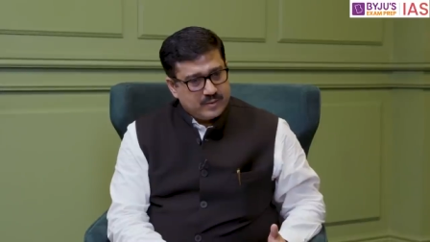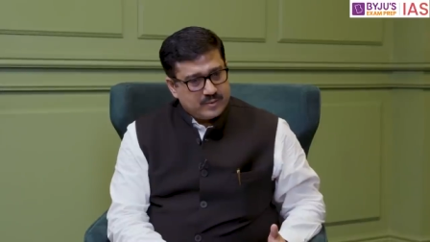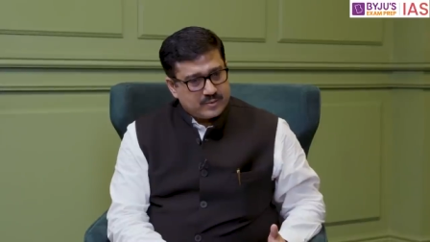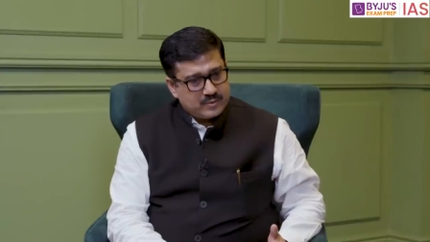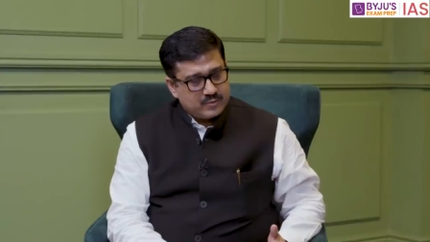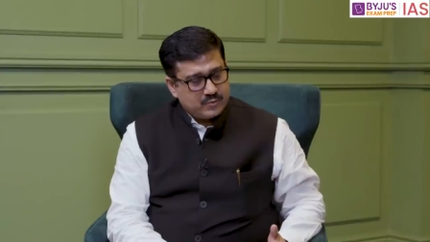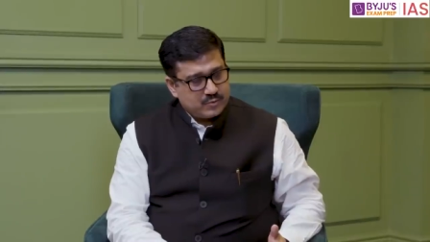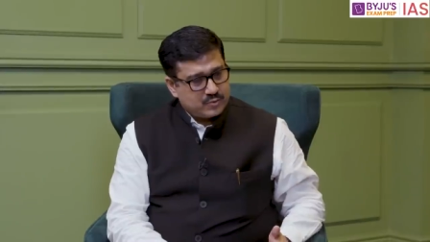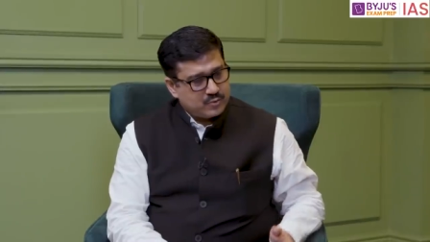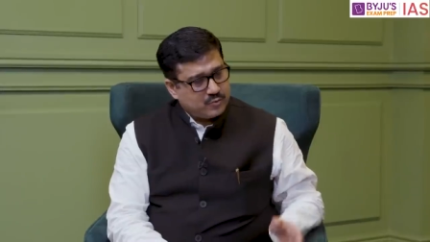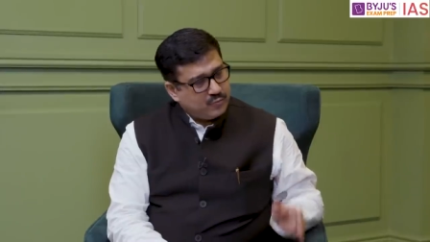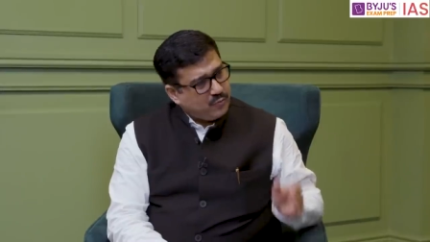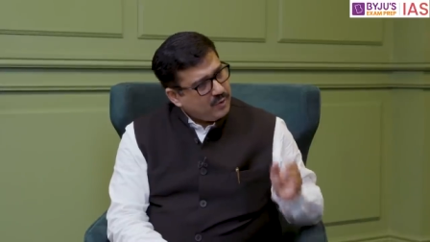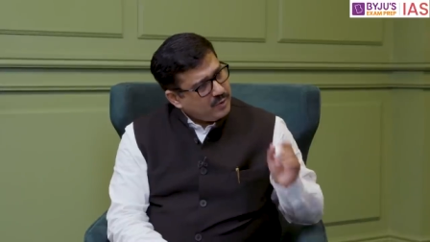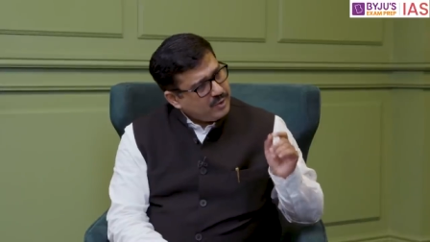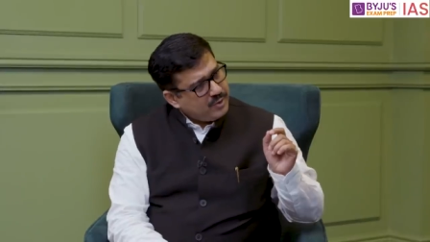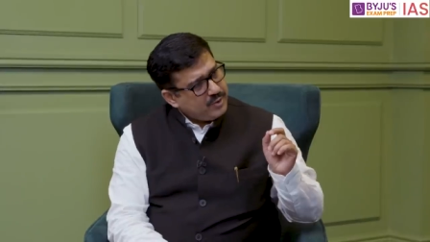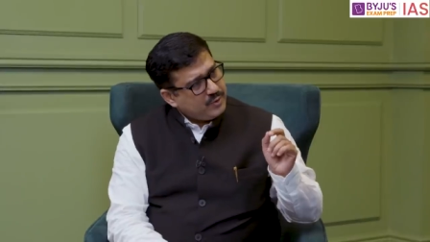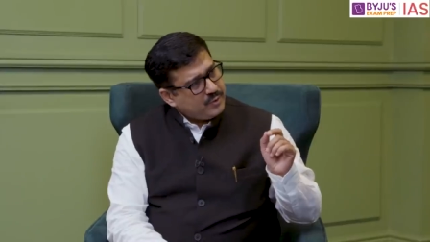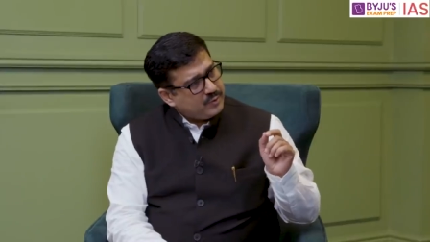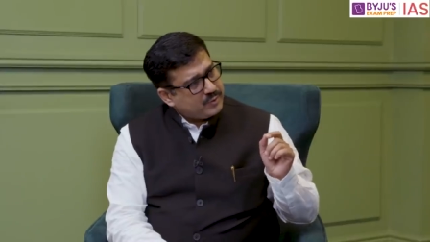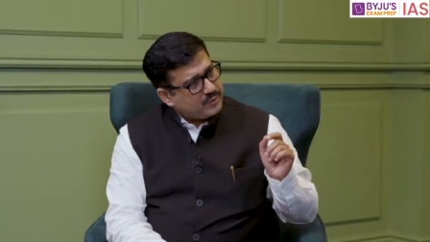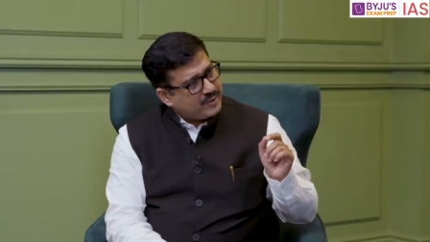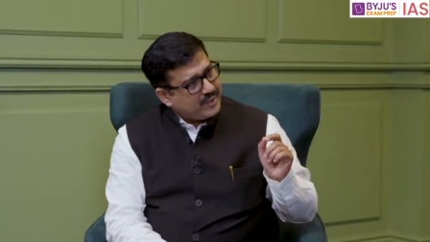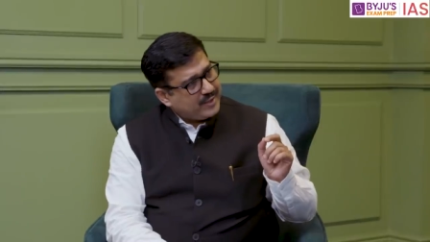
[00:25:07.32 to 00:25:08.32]
So what
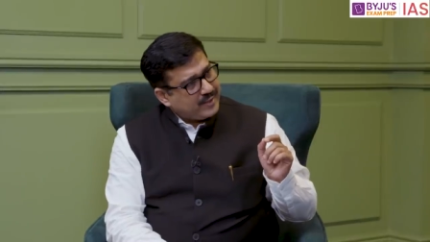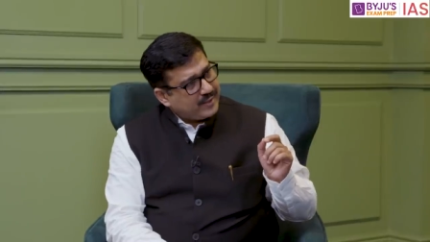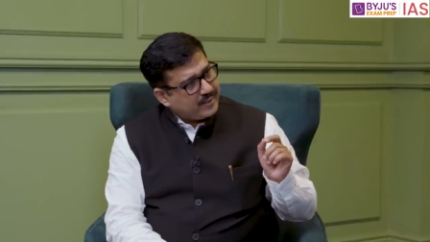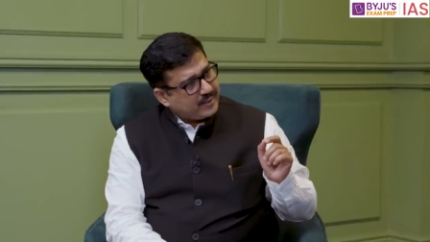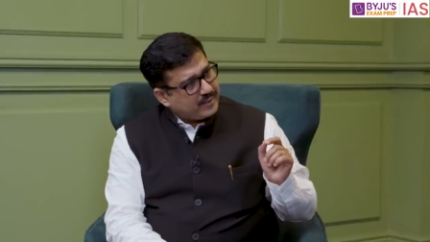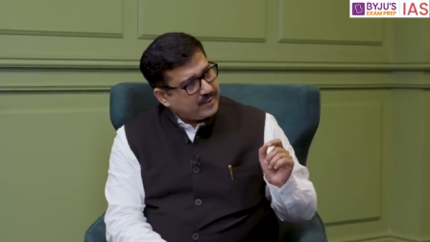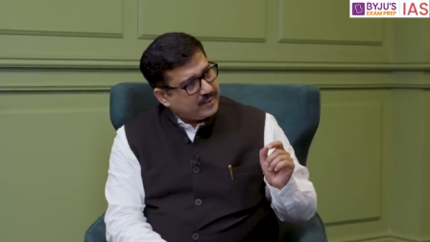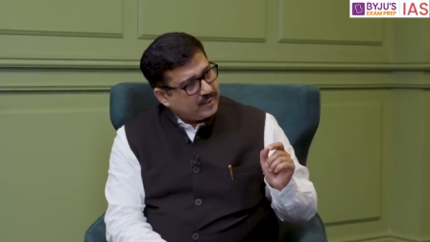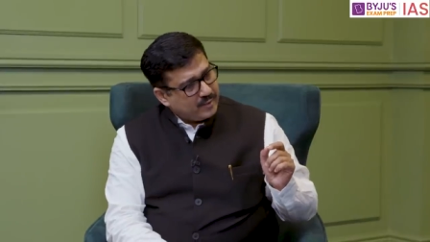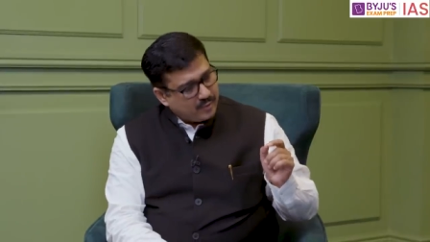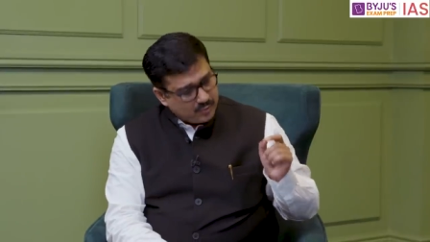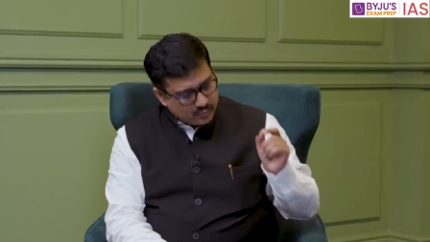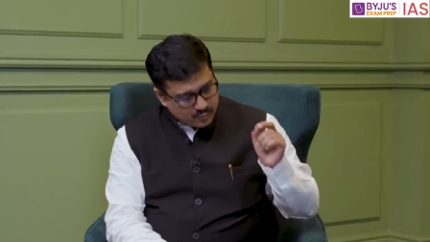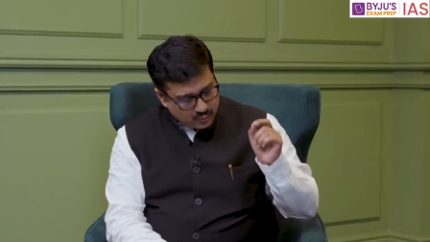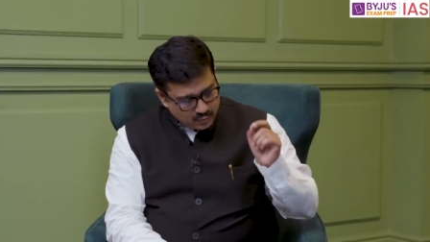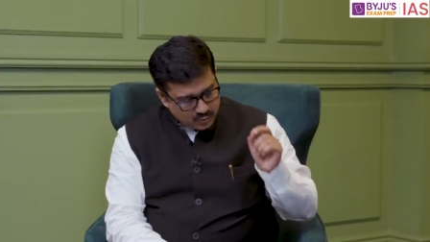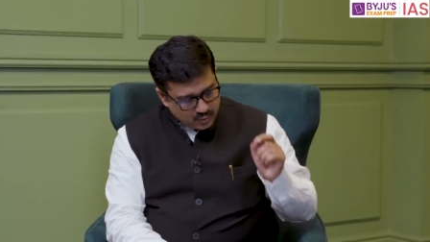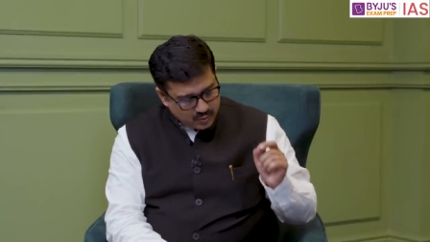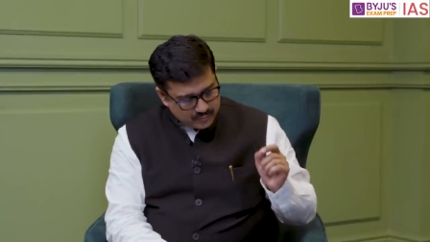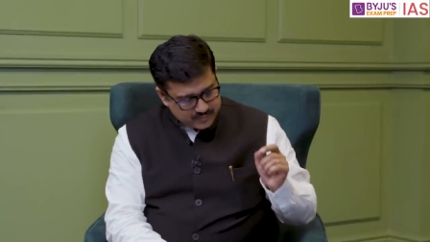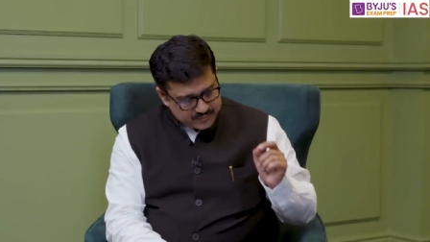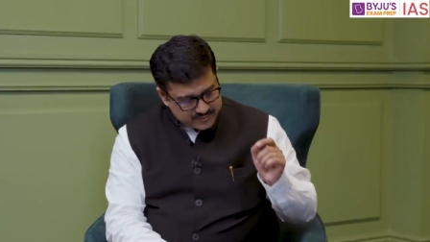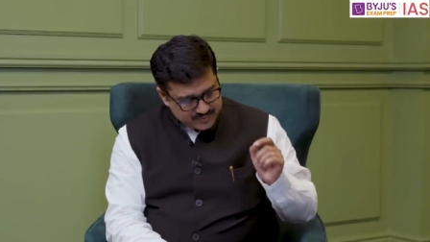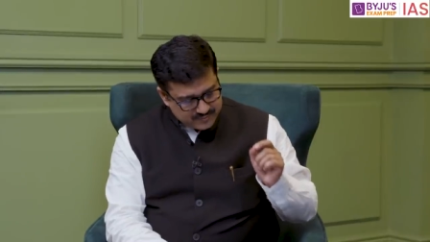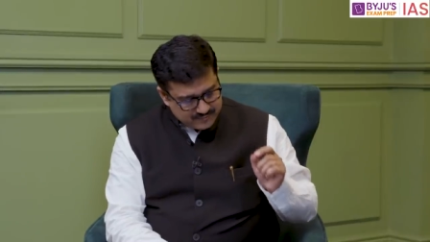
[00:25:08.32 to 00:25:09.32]
do you think?
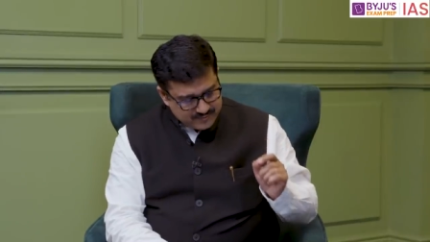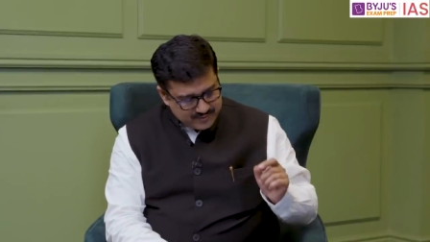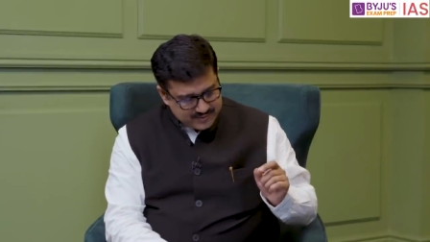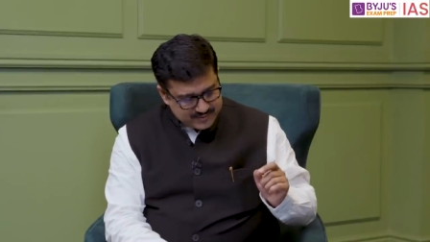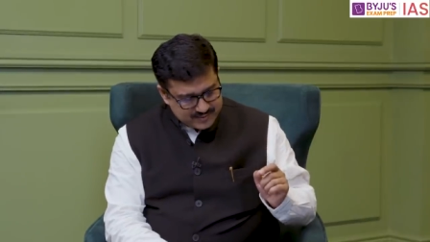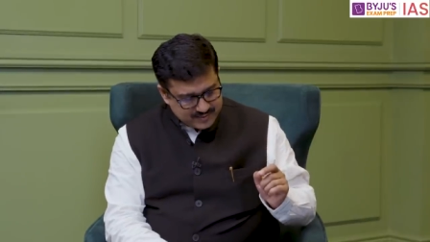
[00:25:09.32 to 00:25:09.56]
Role of civil